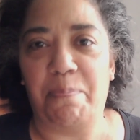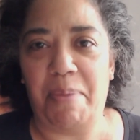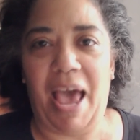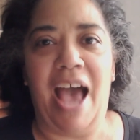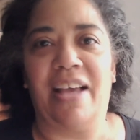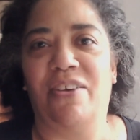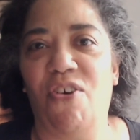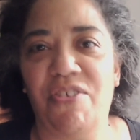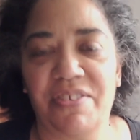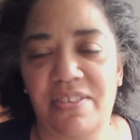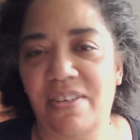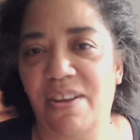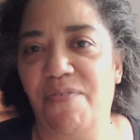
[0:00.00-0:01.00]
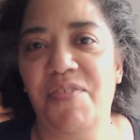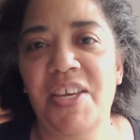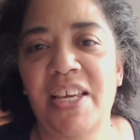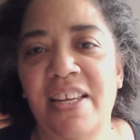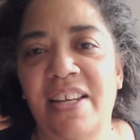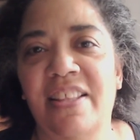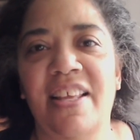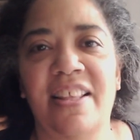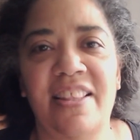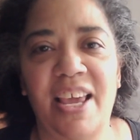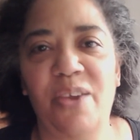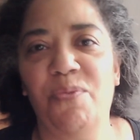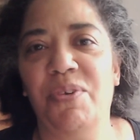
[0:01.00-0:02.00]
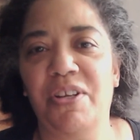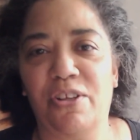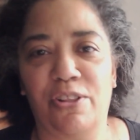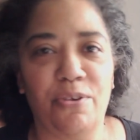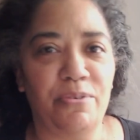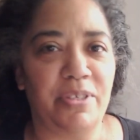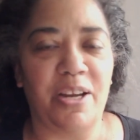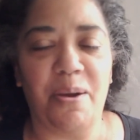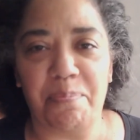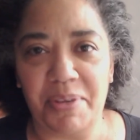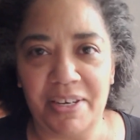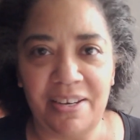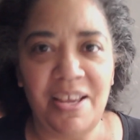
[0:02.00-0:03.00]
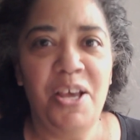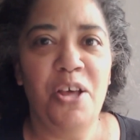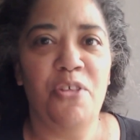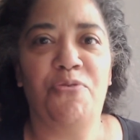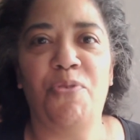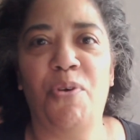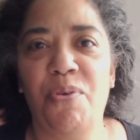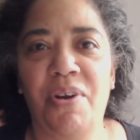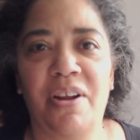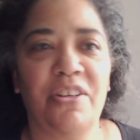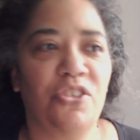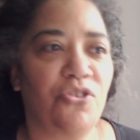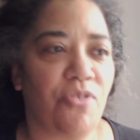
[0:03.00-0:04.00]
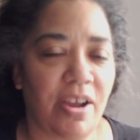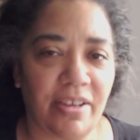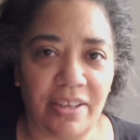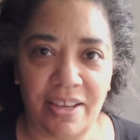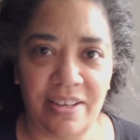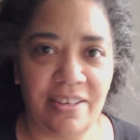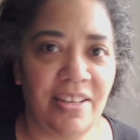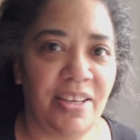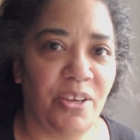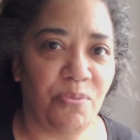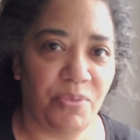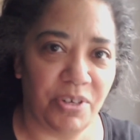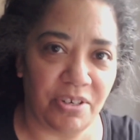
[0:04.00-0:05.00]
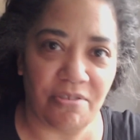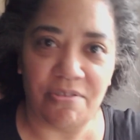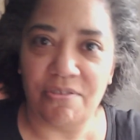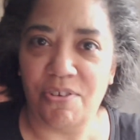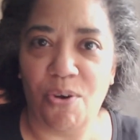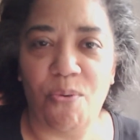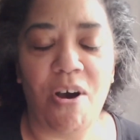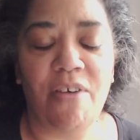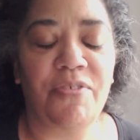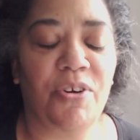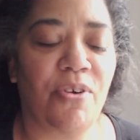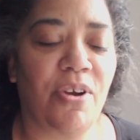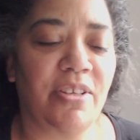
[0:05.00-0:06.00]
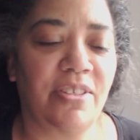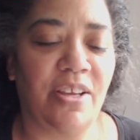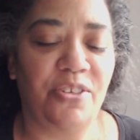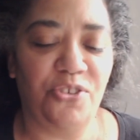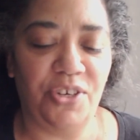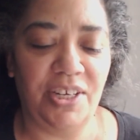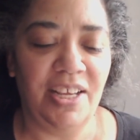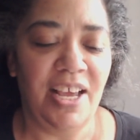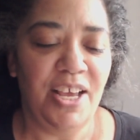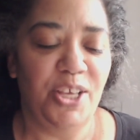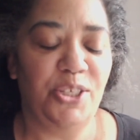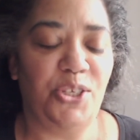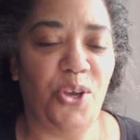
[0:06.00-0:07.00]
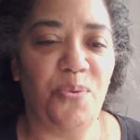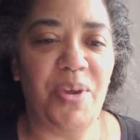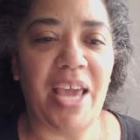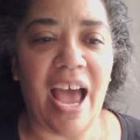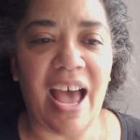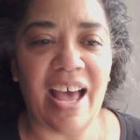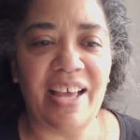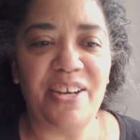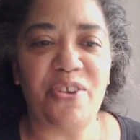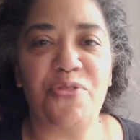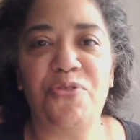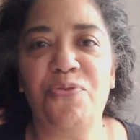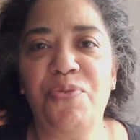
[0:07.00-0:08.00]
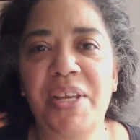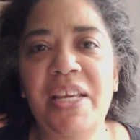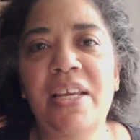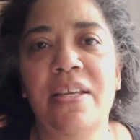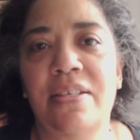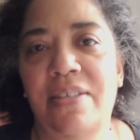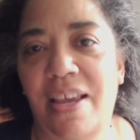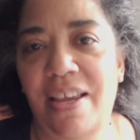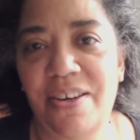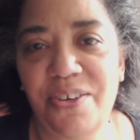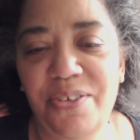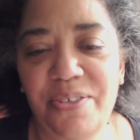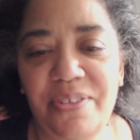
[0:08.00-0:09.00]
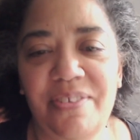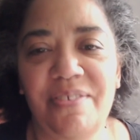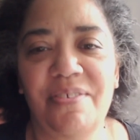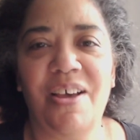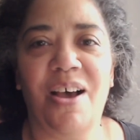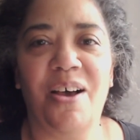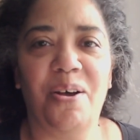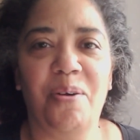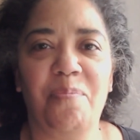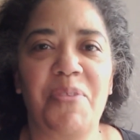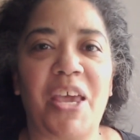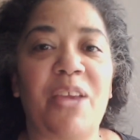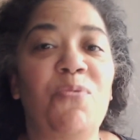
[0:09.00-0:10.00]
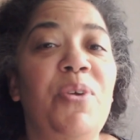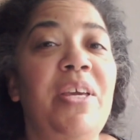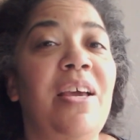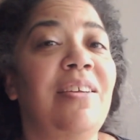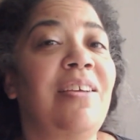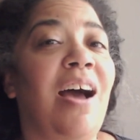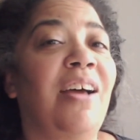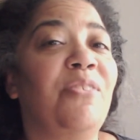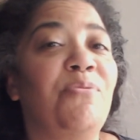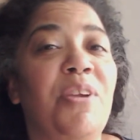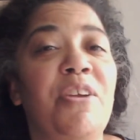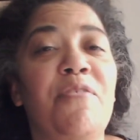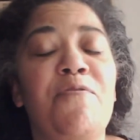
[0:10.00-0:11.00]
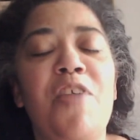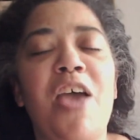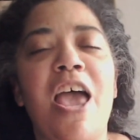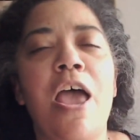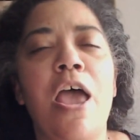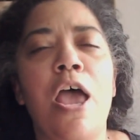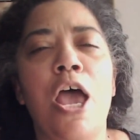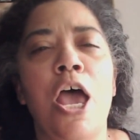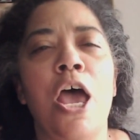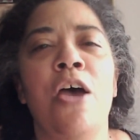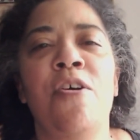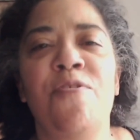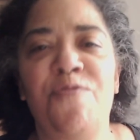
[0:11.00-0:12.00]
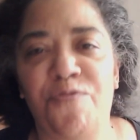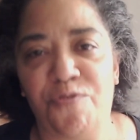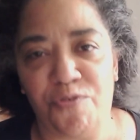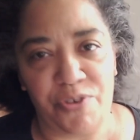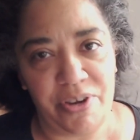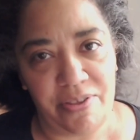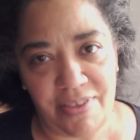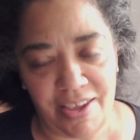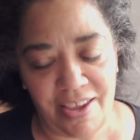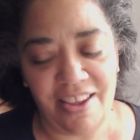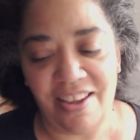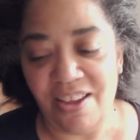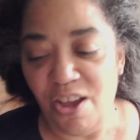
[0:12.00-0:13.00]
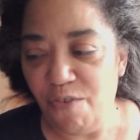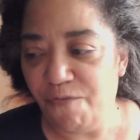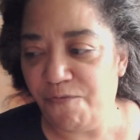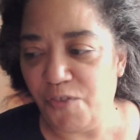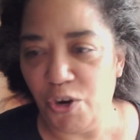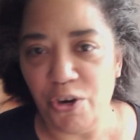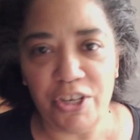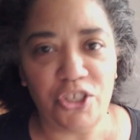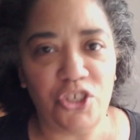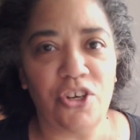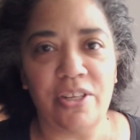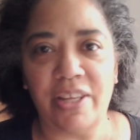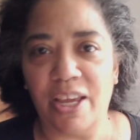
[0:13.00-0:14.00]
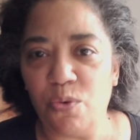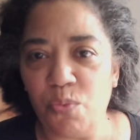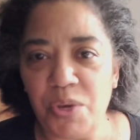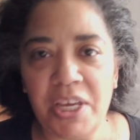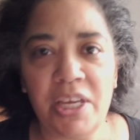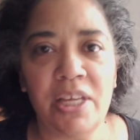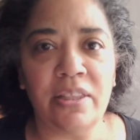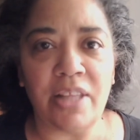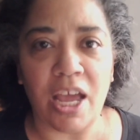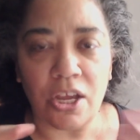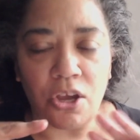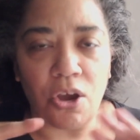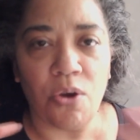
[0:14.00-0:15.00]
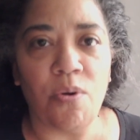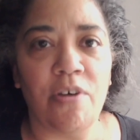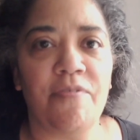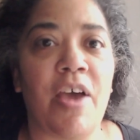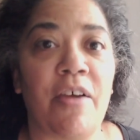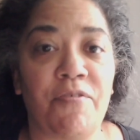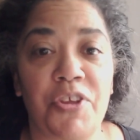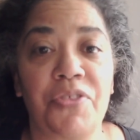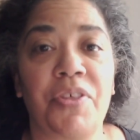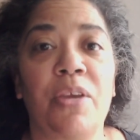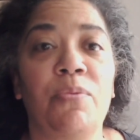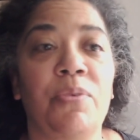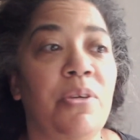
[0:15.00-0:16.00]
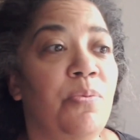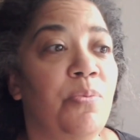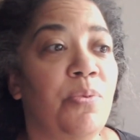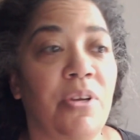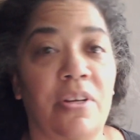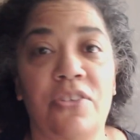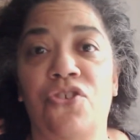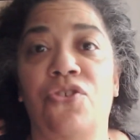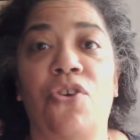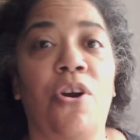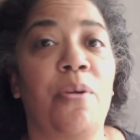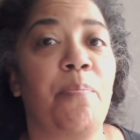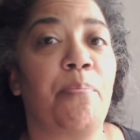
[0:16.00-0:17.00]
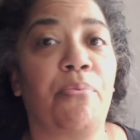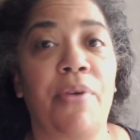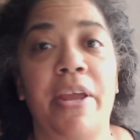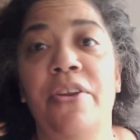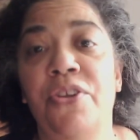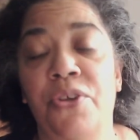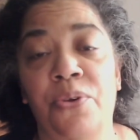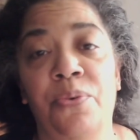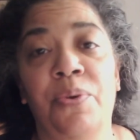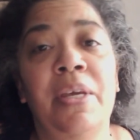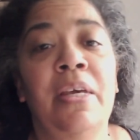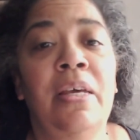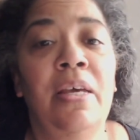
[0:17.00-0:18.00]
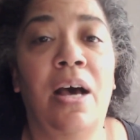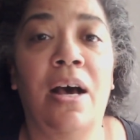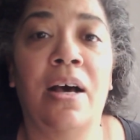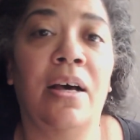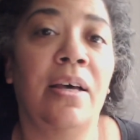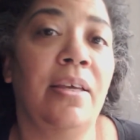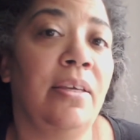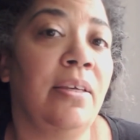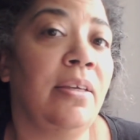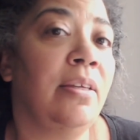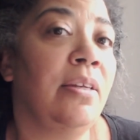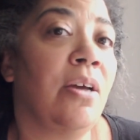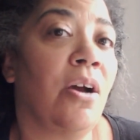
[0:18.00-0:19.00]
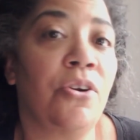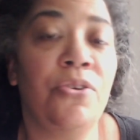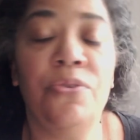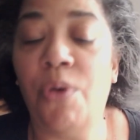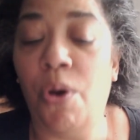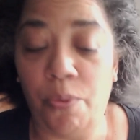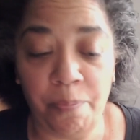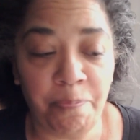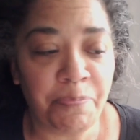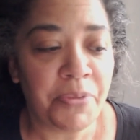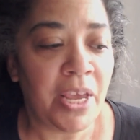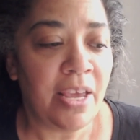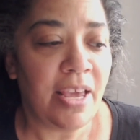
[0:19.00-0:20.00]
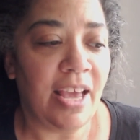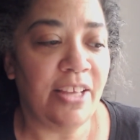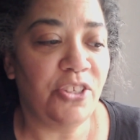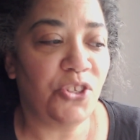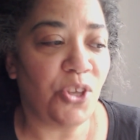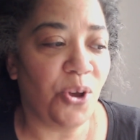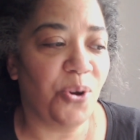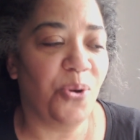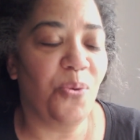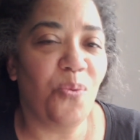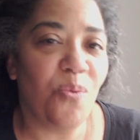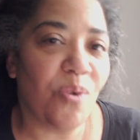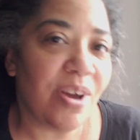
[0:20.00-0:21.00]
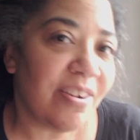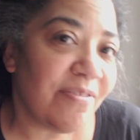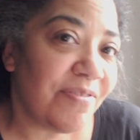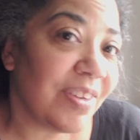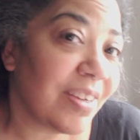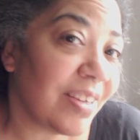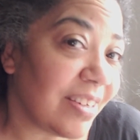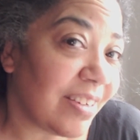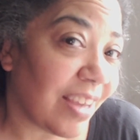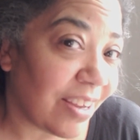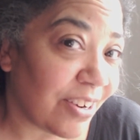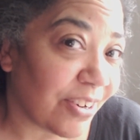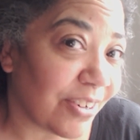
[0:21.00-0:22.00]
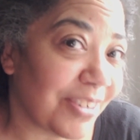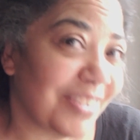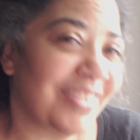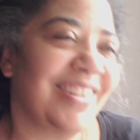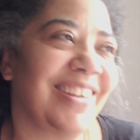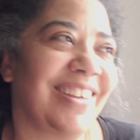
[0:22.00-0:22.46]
pack all the stuff in, and then they would close it up and throw it on a truck and it would go off across country. So we had 3 containers, and we had gotten rid of everything, furniture, like we let go of everything. We were going to start brand new in our new home. And so one of the containers,